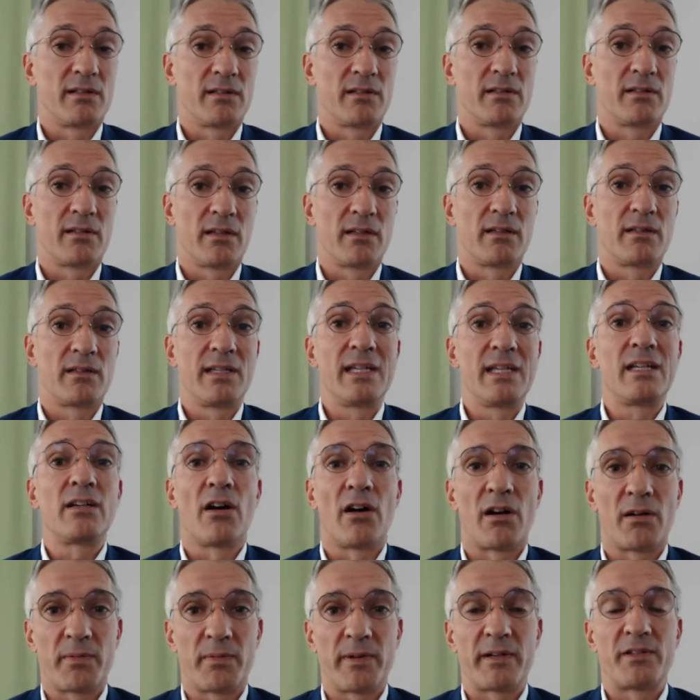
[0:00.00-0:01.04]

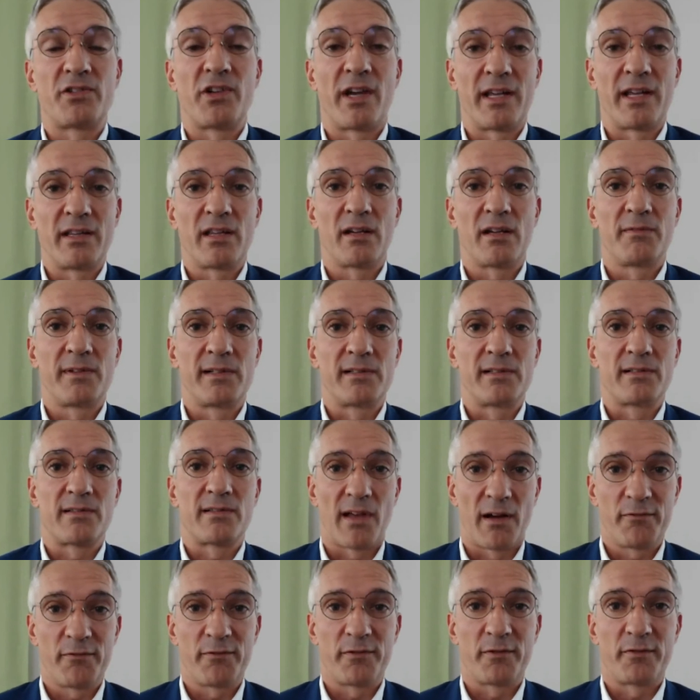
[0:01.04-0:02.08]
decarb agenda will
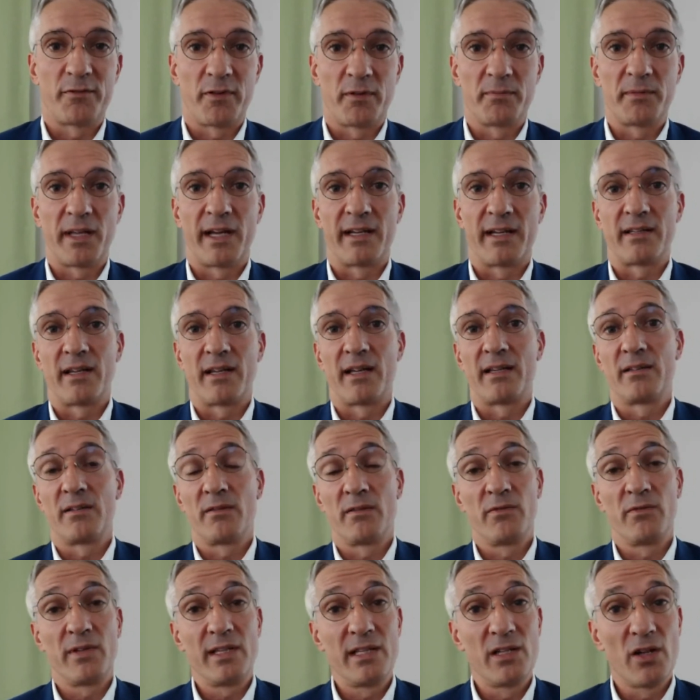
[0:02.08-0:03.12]
suffer from that. And
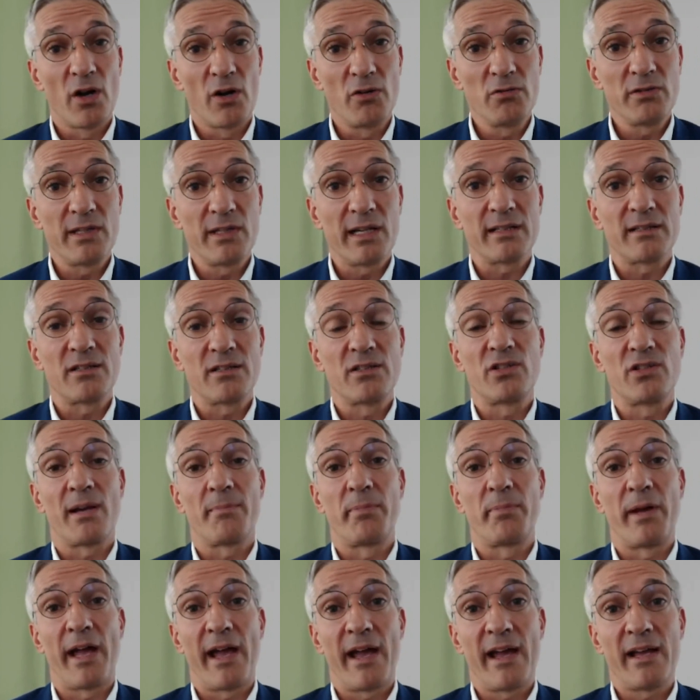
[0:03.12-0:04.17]
we know that
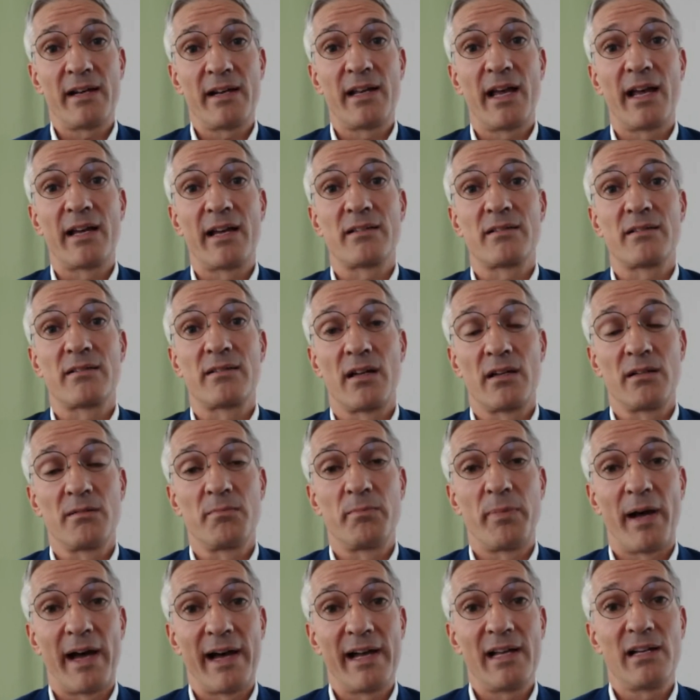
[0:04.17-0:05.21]
Japan has done
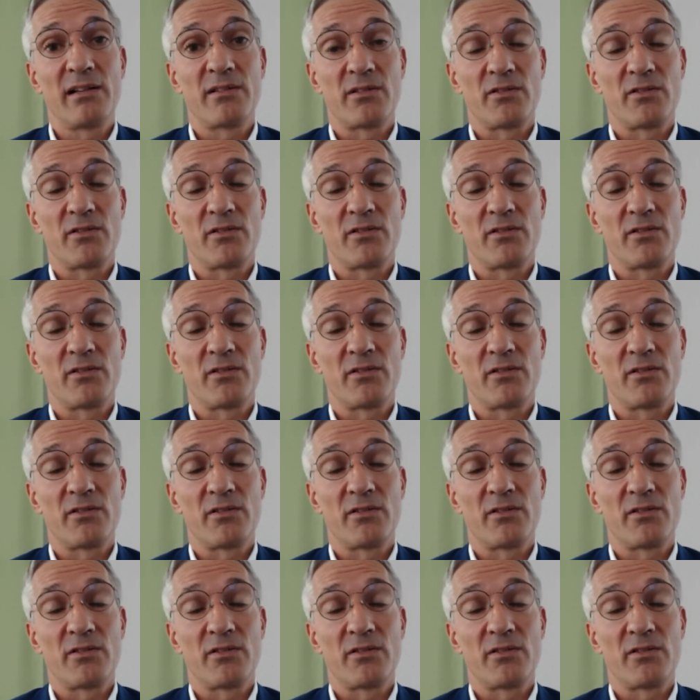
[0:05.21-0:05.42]
pilots